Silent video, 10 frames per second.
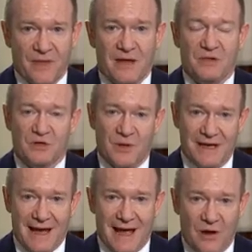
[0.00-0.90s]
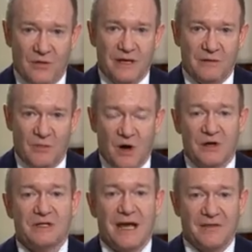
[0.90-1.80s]
And between now in
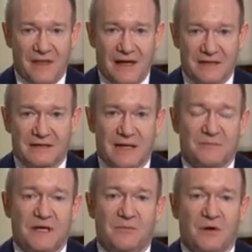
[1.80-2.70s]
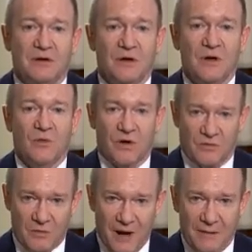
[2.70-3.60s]
March and then in September, what
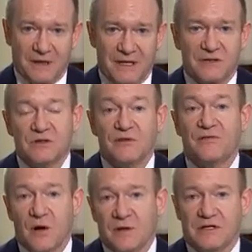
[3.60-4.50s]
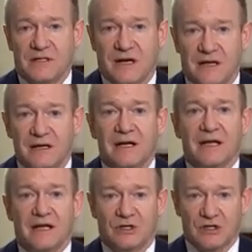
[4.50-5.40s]
Republicans are focused on
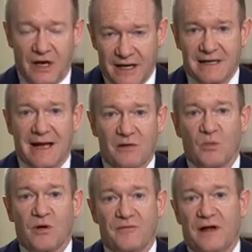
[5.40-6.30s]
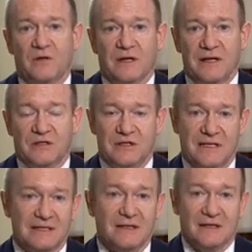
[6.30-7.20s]
is shutting down more federal
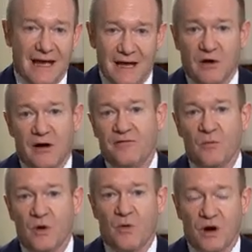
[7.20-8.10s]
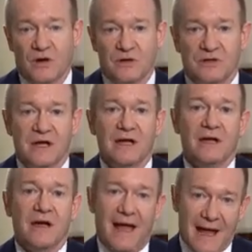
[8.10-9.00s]
agencies, laying off more workers,
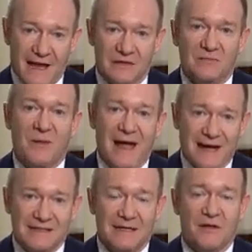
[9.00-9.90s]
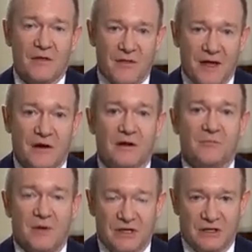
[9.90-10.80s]
and passing
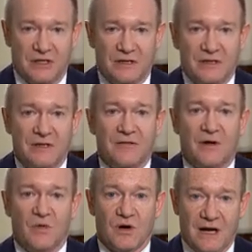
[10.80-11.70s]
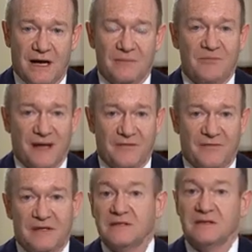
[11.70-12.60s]
their budget that will cut
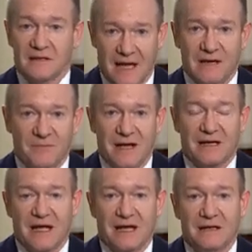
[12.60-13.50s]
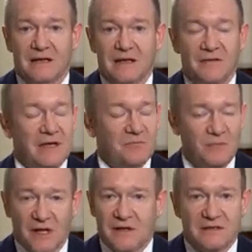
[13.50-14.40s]
benefits like Medicaid that
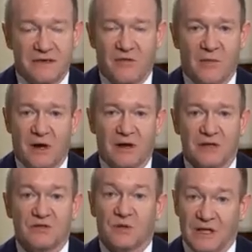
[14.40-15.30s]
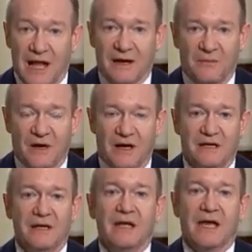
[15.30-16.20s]
millions of Americans rely
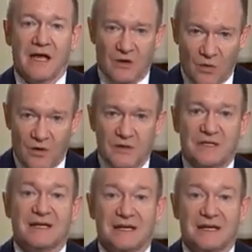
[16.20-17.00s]
upon in order to